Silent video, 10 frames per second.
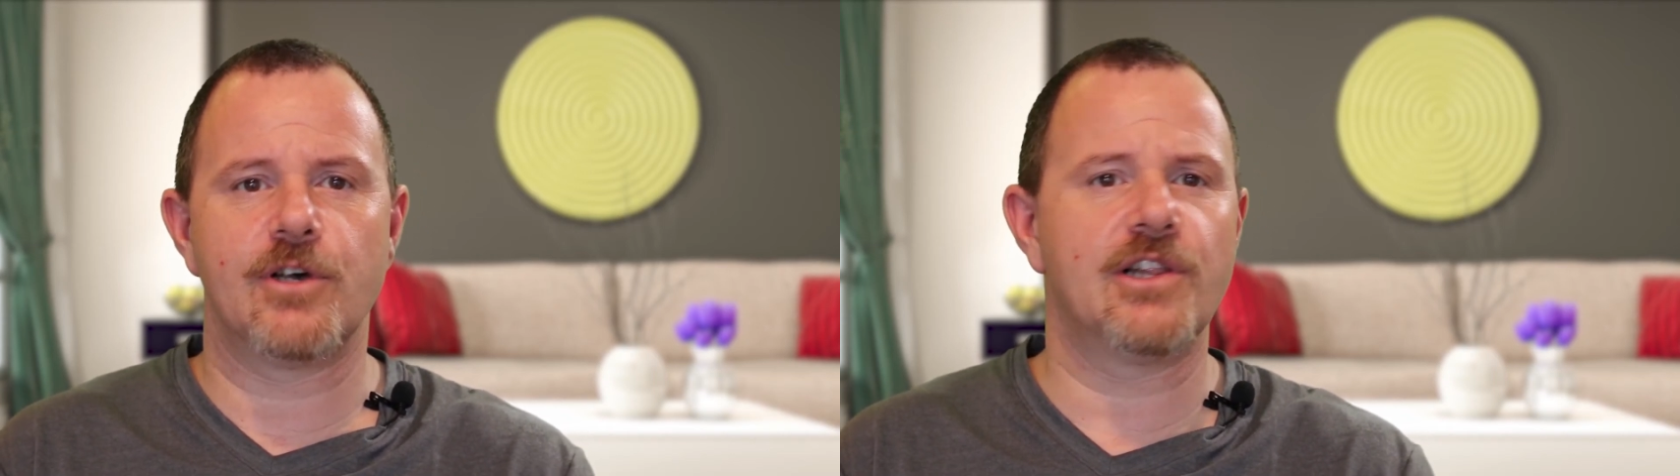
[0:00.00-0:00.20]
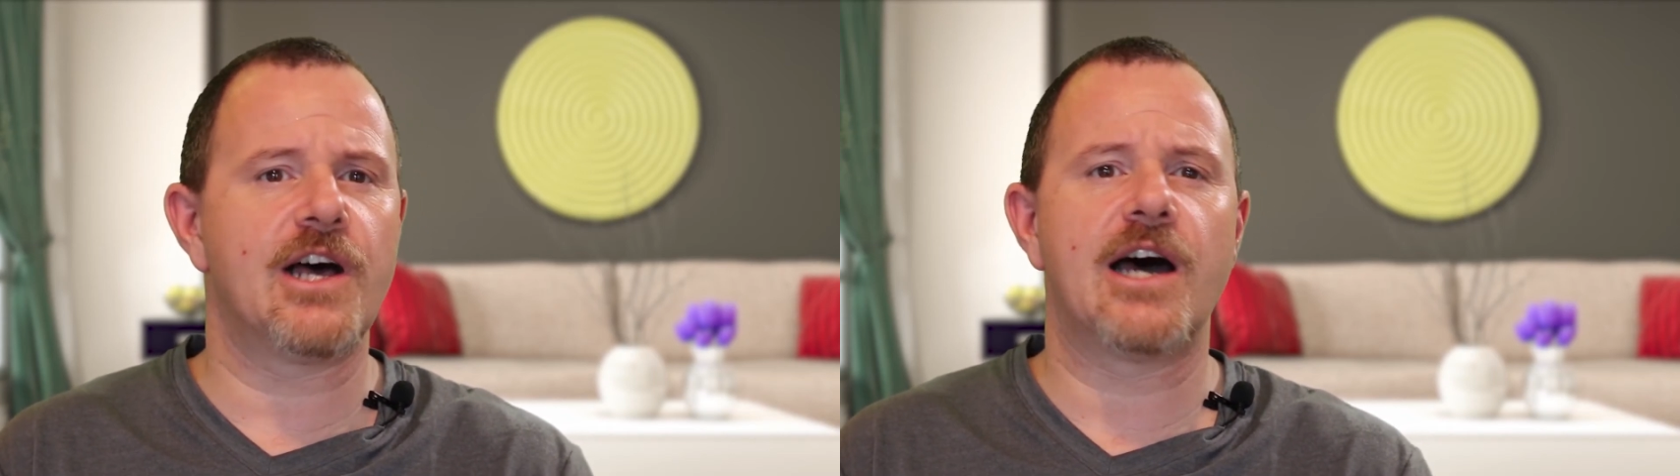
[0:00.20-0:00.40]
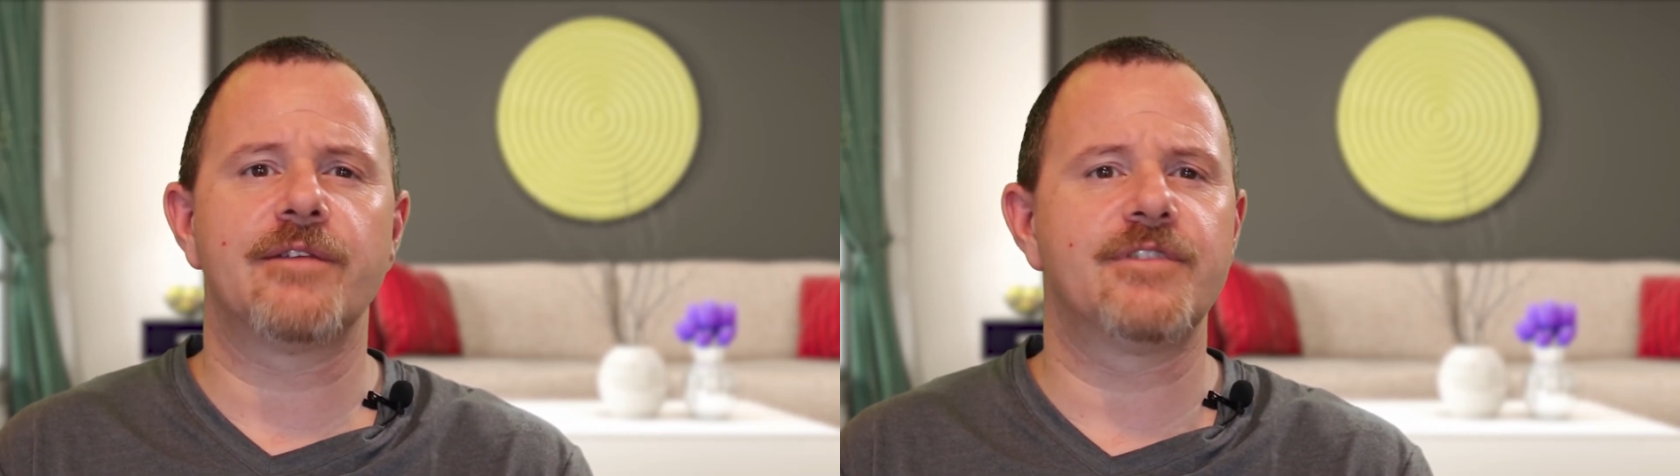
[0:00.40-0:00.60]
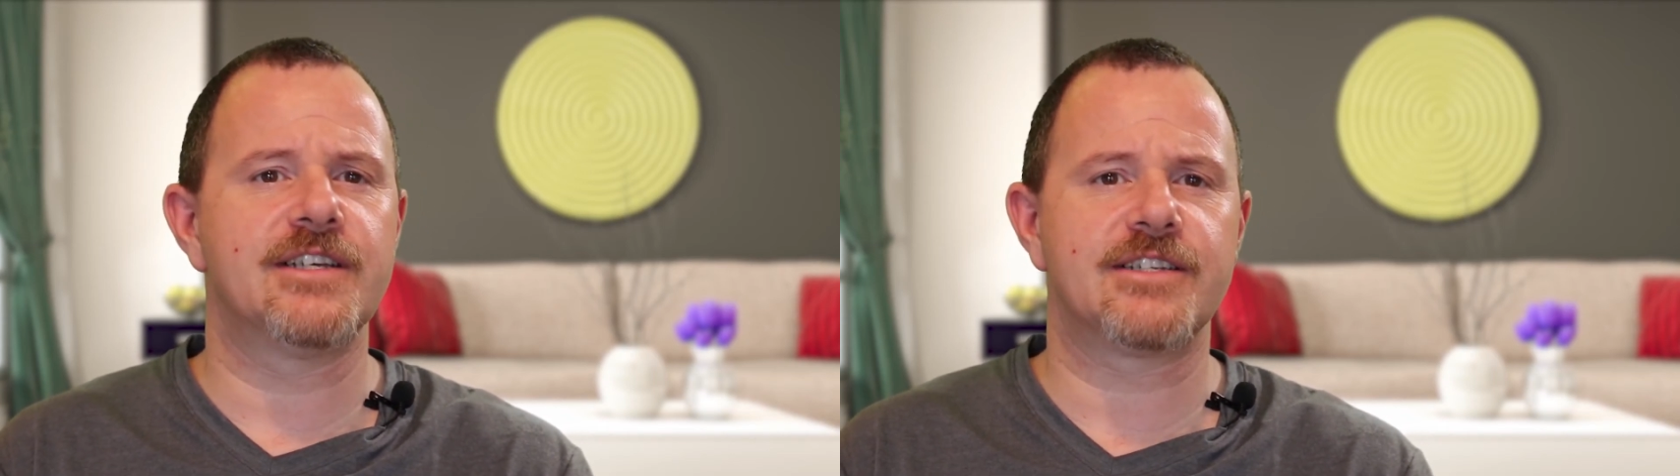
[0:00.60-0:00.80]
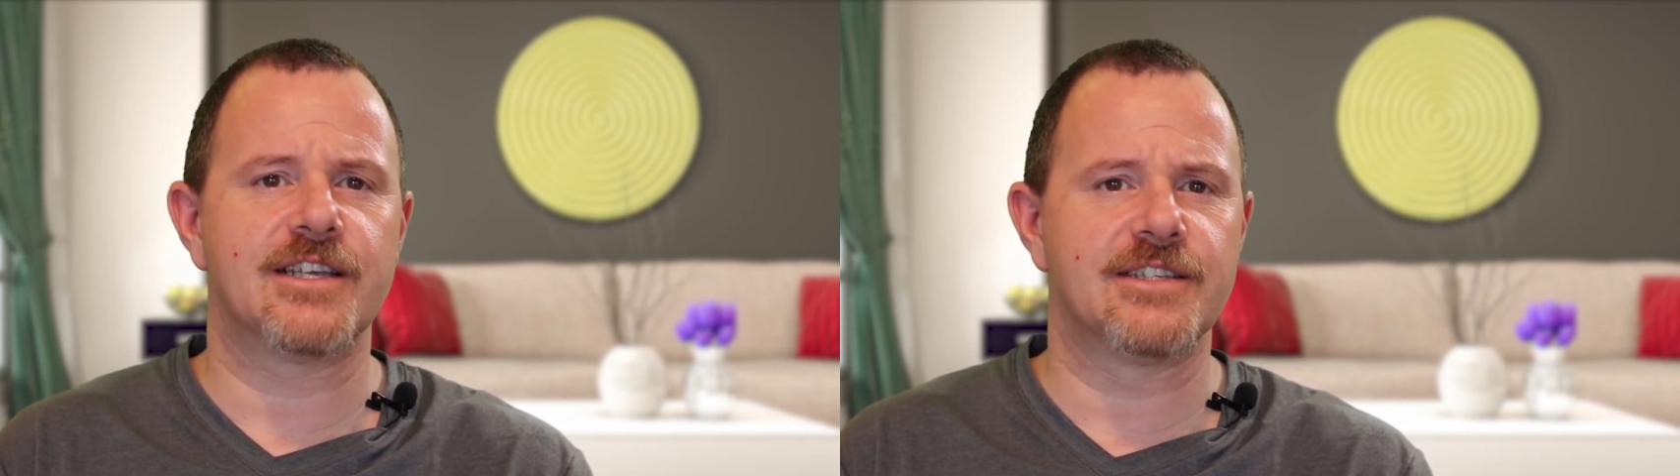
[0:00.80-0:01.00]
A lot of
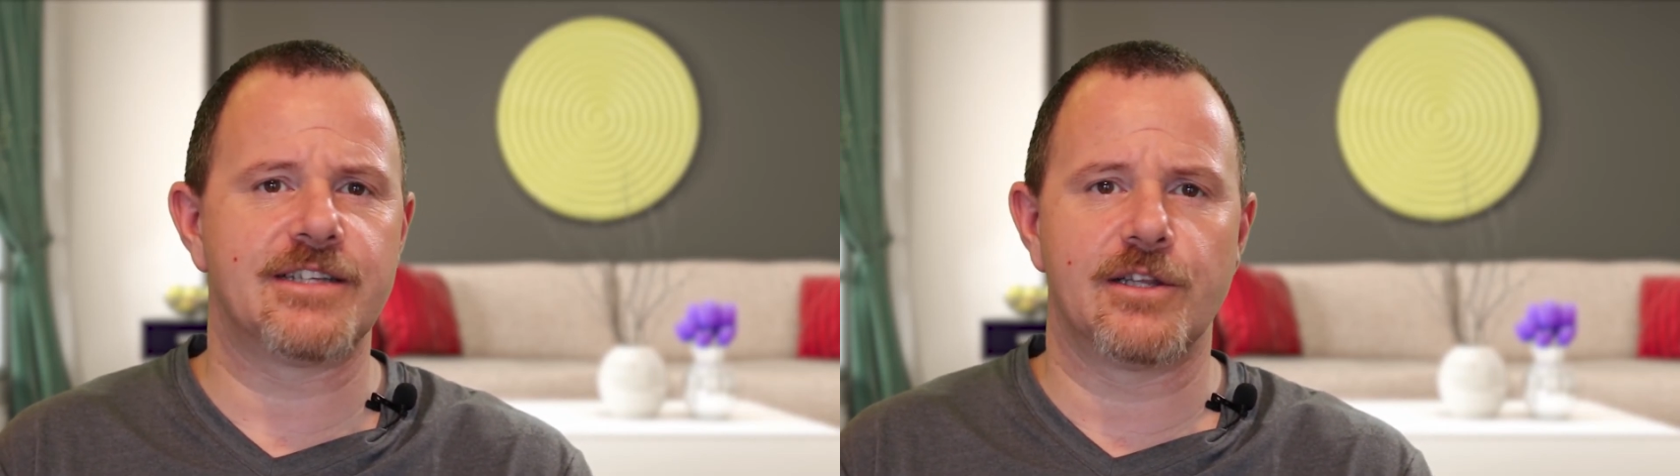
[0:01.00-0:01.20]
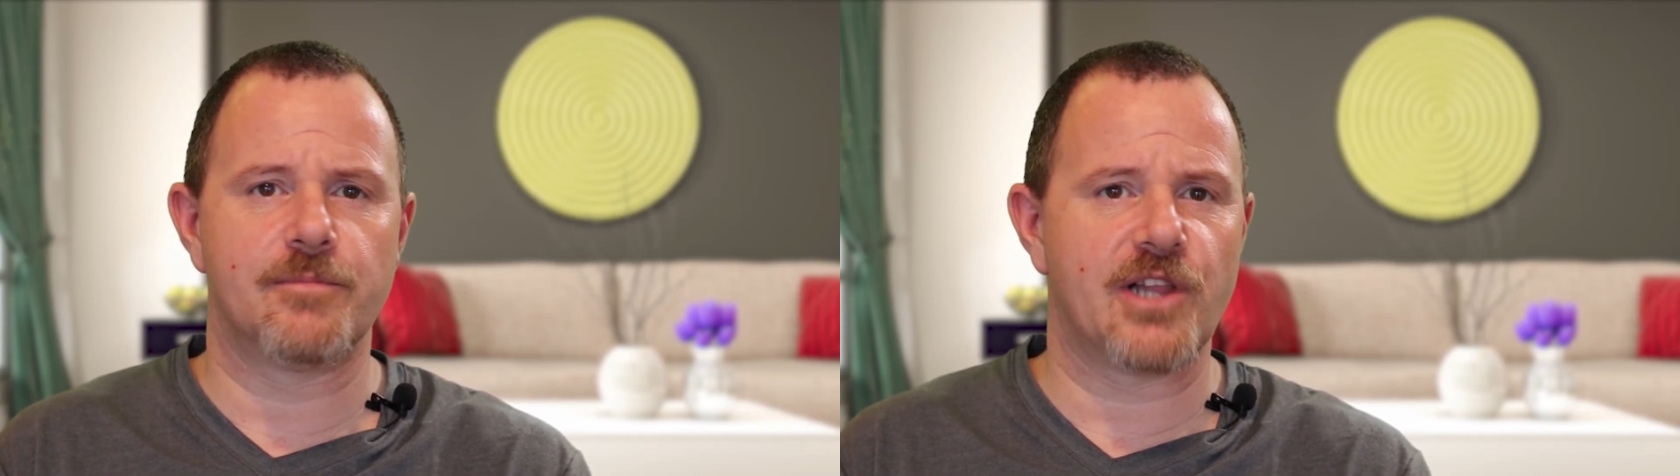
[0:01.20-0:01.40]
this can still